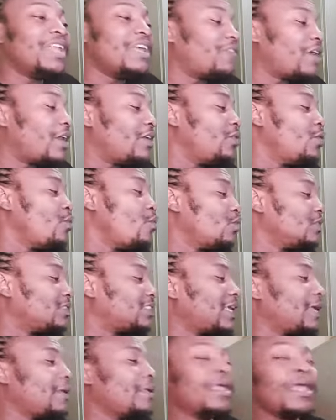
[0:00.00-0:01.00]
And this man is a
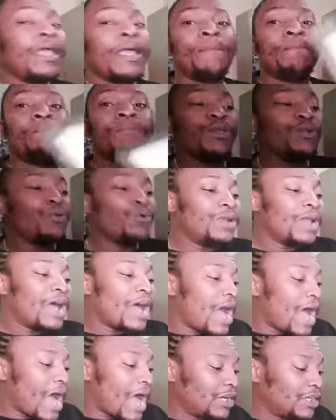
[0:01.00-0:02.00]
really
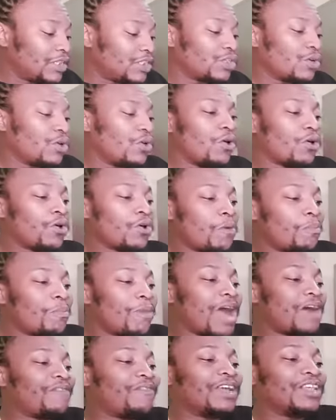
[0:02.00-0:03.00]
true
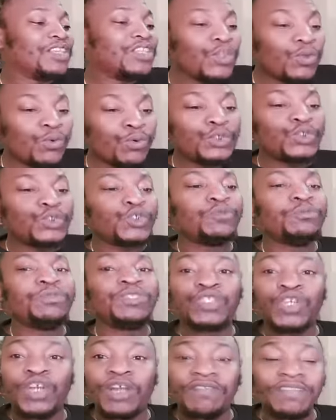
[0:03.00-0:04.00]
reflection of
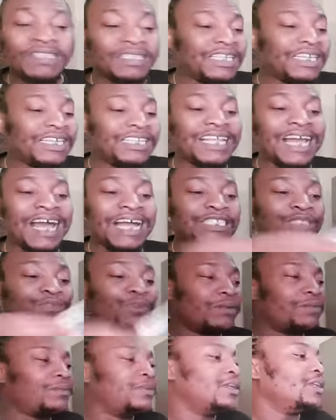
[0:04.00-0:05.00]
what vlogging should be, you know what I
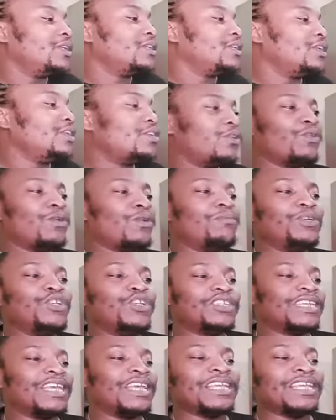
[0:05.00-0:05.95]
mean? I will give him that credit.